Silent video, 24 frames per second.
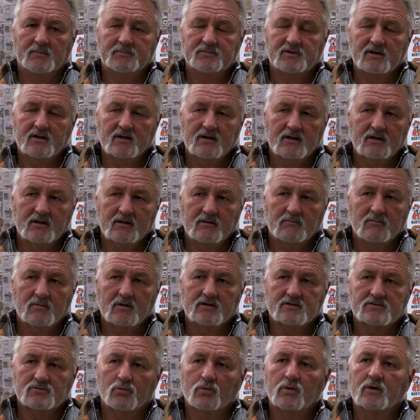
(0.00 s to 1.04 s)
to date,
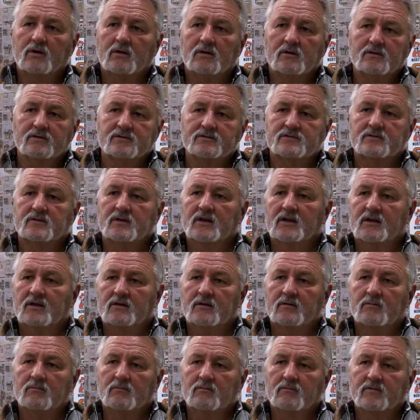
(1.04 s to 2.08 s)
as well as
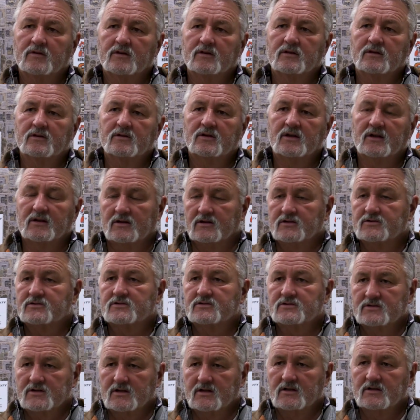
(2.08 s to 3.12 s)
in the
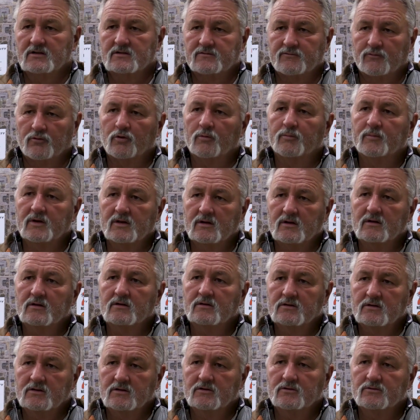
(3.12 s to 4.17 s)
technician's hands for
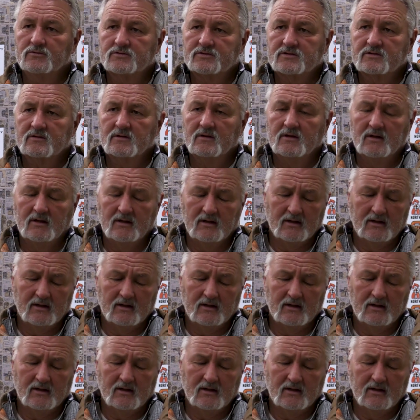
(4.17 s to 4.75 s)
immediate use.